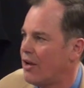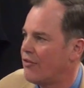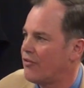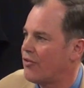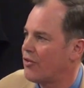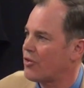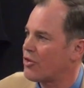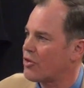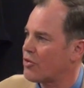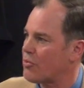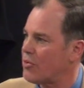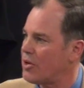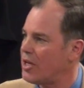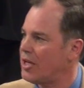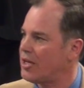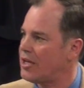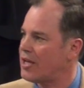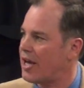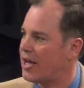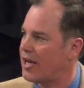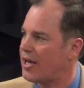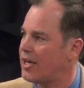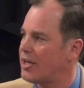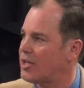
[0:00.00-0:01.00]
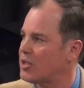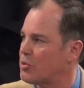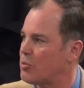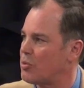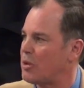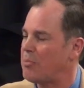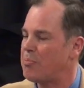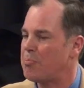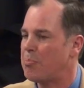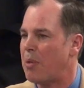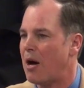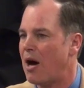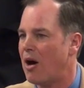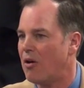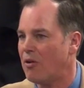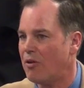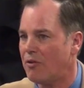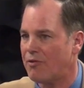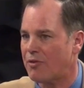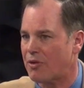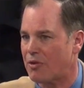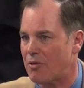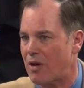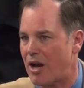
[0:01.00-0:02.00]
For 3 days, we
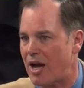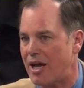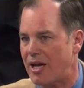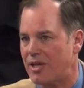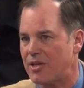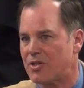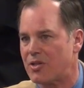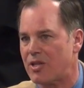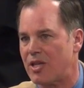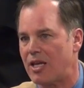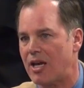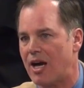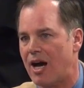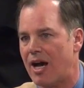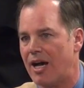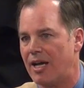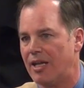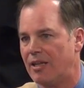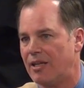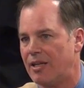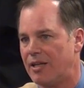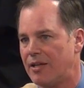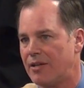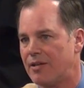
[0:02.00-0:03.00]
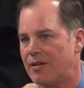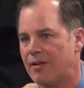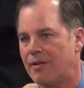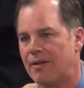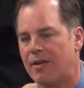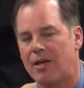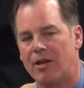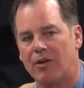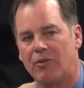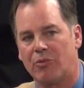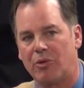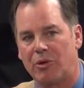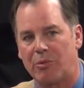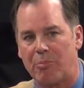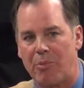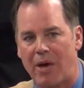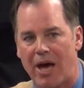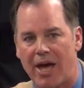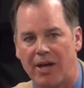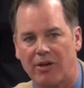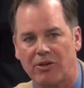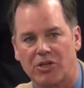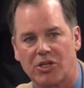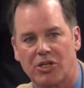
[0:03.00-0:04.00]
pulverized the island with
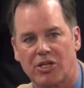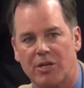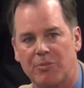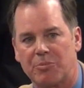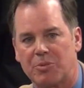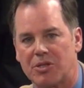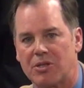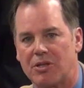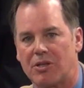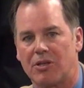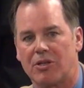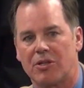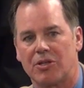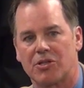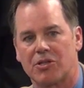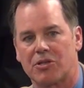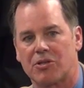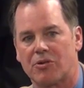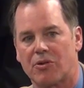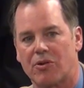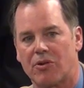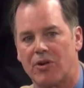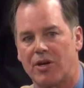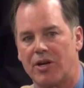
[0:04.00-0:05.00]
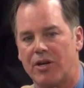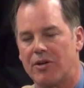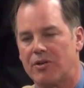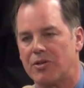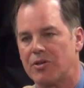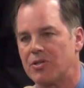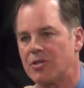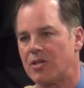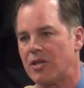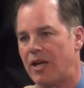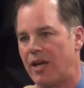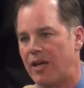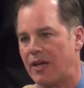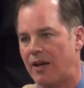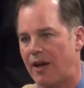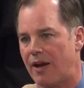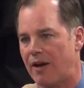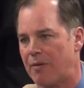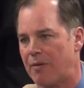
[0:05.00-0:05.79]
battleships and destroyers and